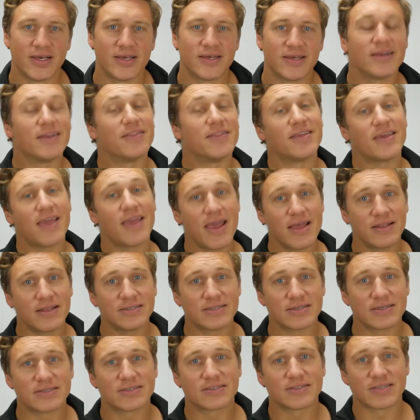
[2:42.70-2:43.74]
In the
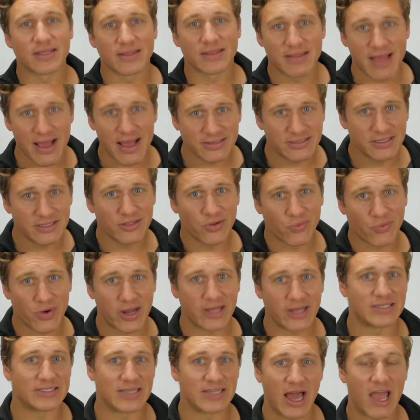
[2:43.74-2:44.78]
end, selecting the
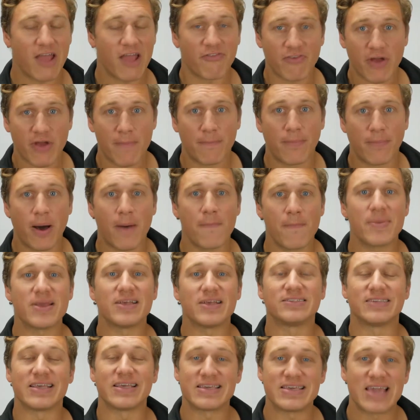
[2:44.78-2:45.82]
right diaphragm pump
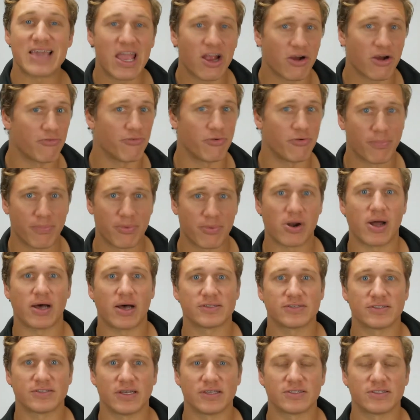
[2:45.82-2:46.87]
is a careful
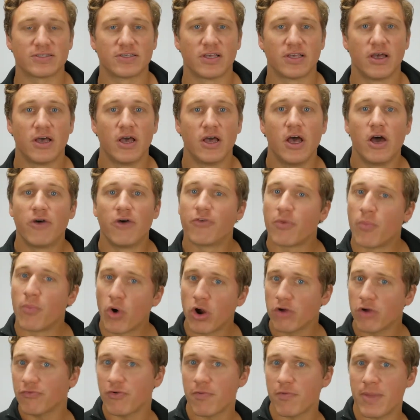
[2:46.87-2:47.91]
process. For
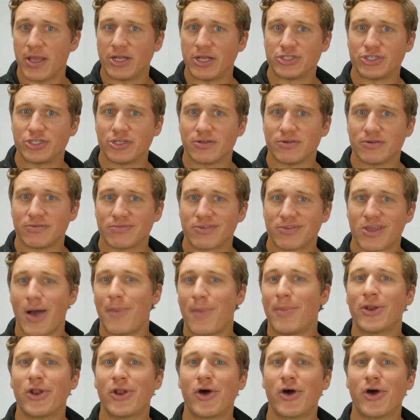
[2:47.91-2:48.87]
more information, come on